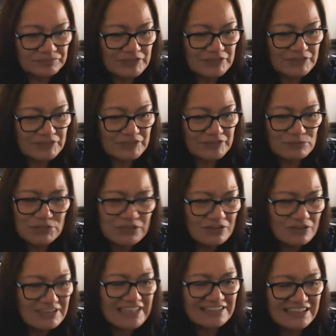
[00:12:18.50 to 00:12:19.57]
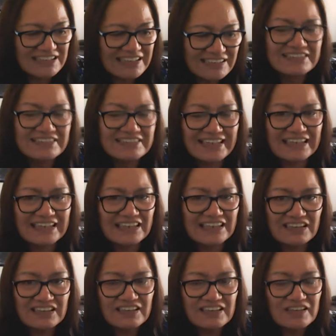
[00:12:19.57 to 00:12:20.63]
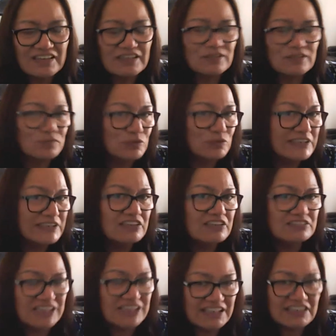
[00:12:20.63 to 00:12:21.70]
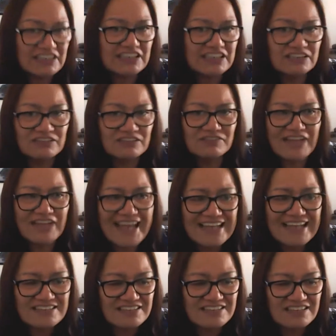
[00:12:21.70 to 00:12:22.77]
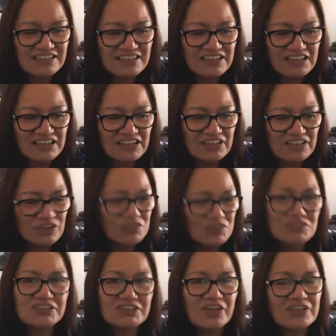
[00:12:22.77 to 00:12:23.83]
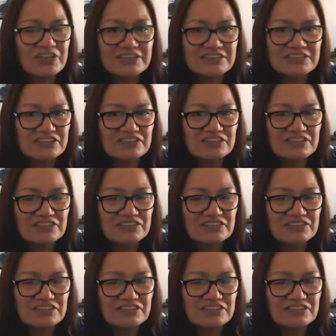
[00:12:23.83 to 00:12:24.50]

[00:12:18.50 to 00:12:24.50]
Because at the end of the day, if we don't take care of us, who's going to?